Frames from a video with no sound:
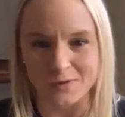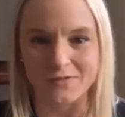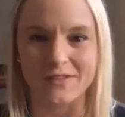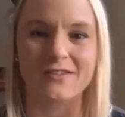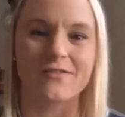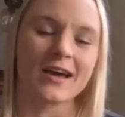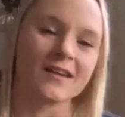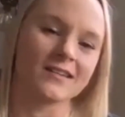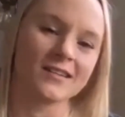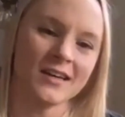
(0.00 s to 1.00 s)
of the
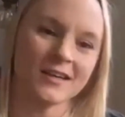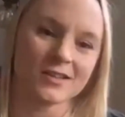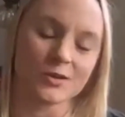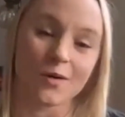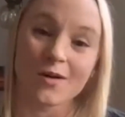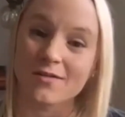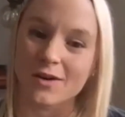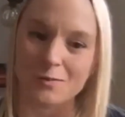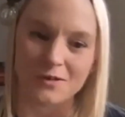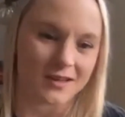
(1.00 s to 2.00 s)
event, to all of
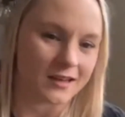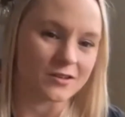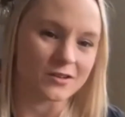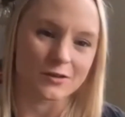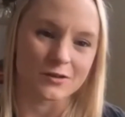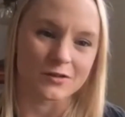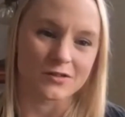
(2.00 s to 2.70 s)
our presenters.